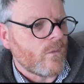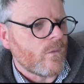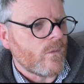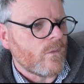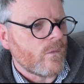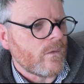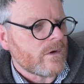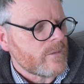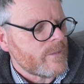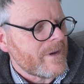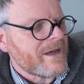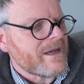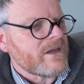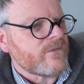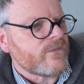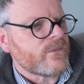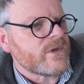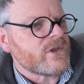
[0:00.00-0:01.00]
What about
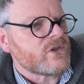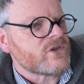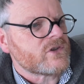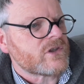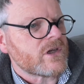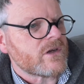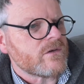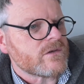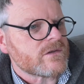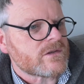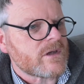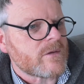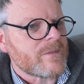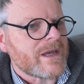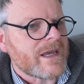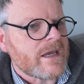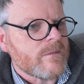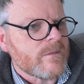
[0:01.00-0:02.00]
if we shoot
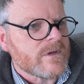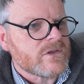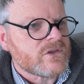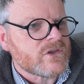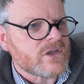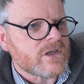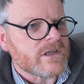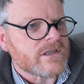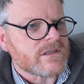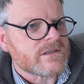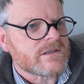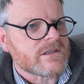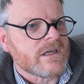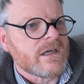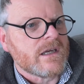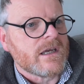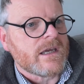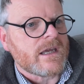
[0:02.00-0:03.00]
some images
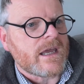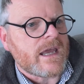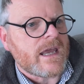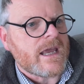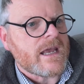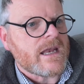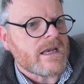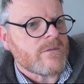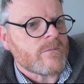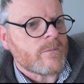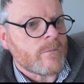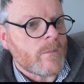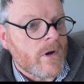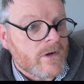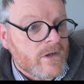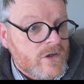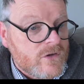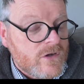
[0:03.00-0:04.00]
in
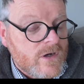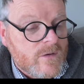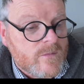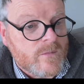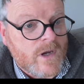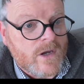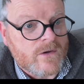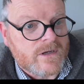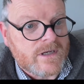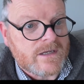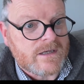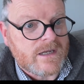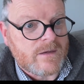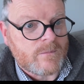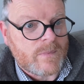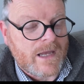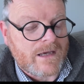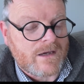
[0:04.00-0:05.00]
monochrome mode,
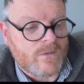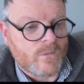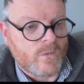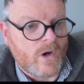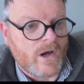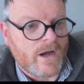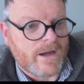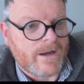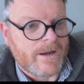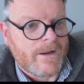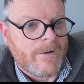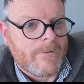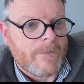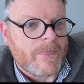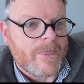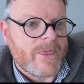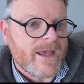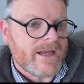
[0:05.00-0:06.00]
in black and white,
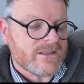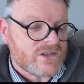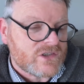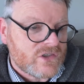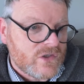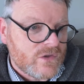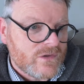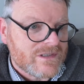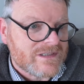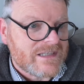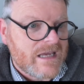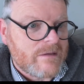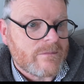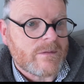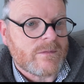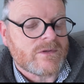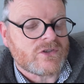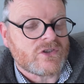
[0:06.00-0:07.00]
then shoot the same
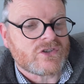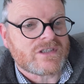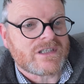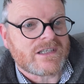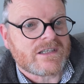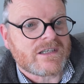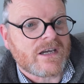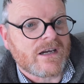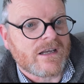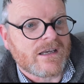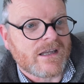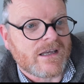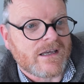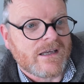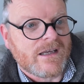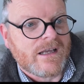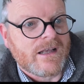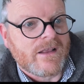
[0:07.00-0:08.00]
images in
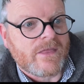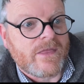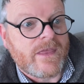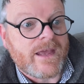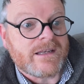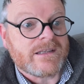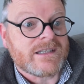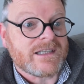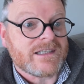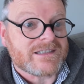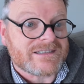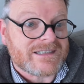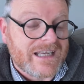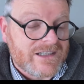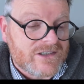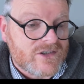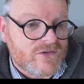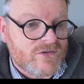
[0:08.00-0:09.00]
colour, then
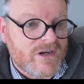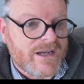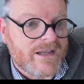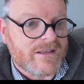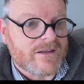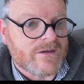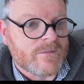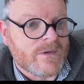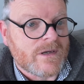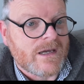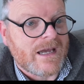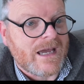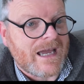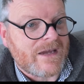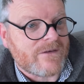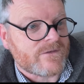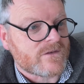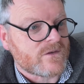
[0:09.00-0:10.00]
desaturate them
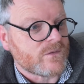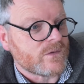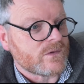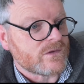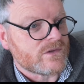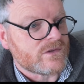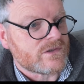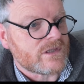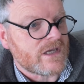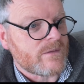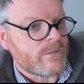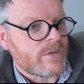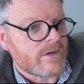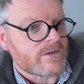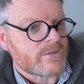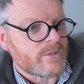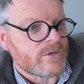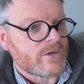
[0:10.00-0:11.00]
afterwards in
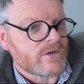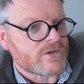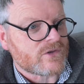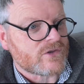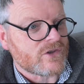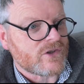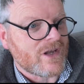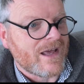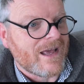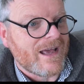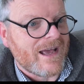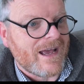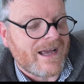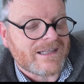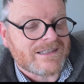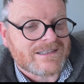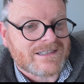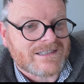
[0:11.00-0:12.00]
post-production
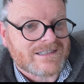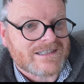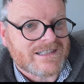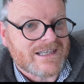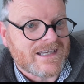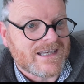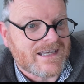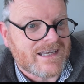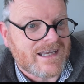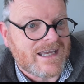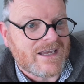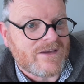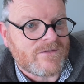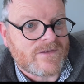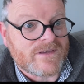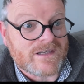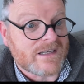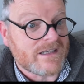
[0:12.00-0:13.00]
and see
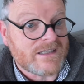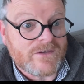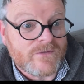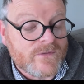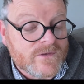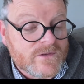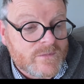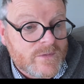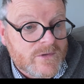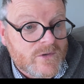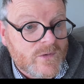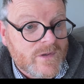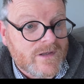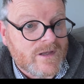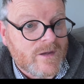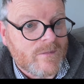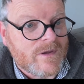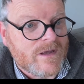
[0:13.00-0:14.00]
if there's any difference
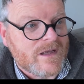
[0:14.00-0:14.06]
between them?